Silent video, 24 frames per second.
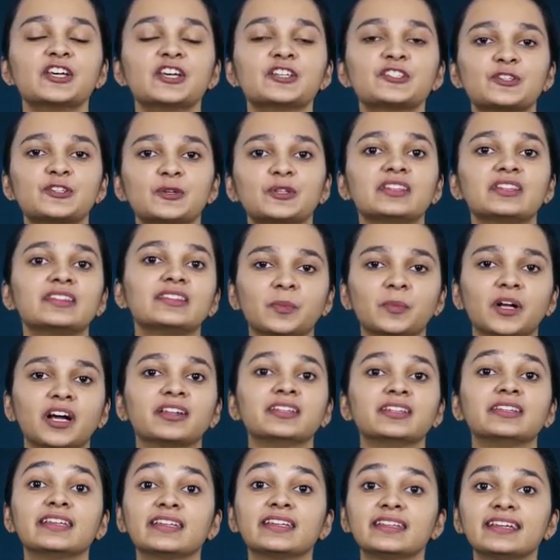So
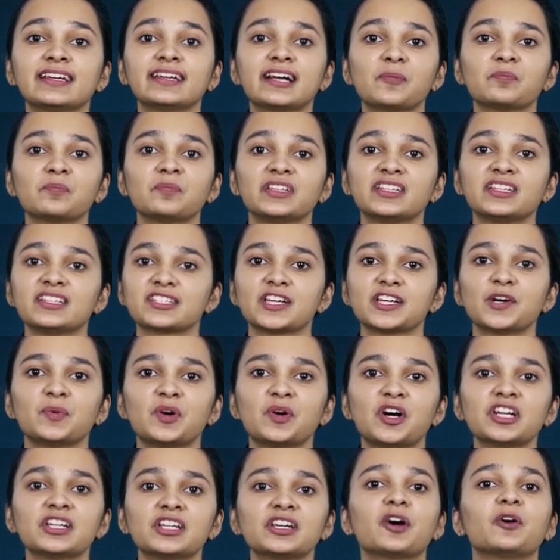uh, Nidhi companies are
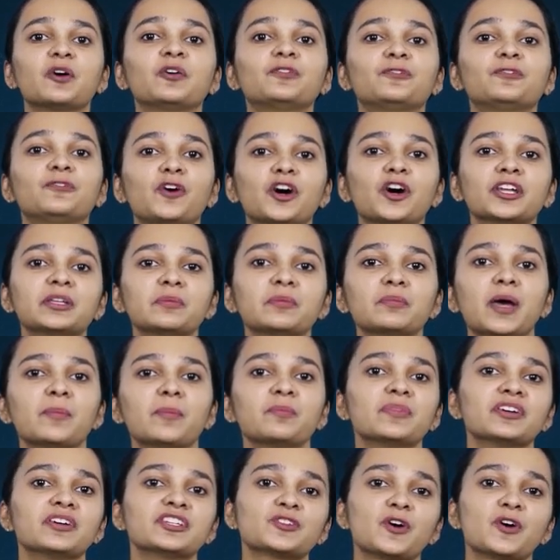what? For the
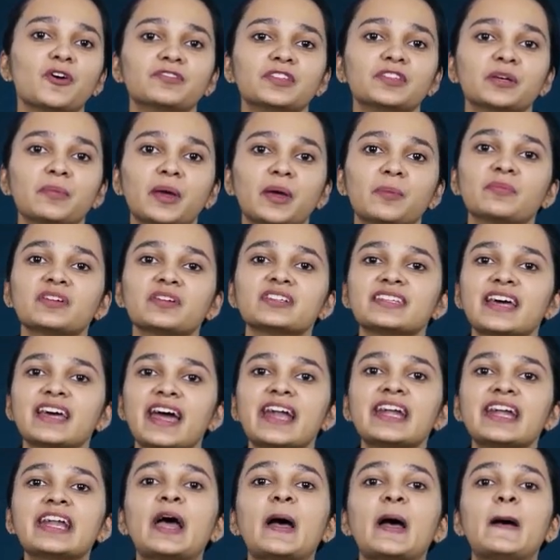members, of the members
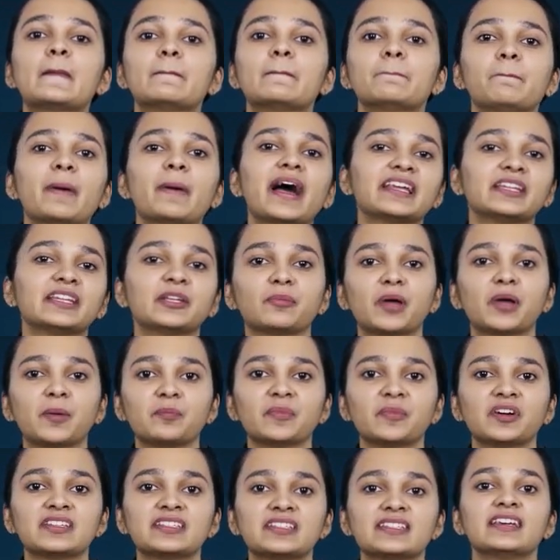and by the
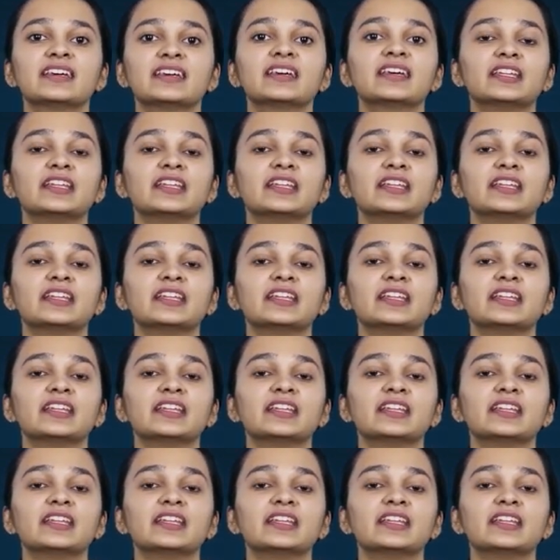members.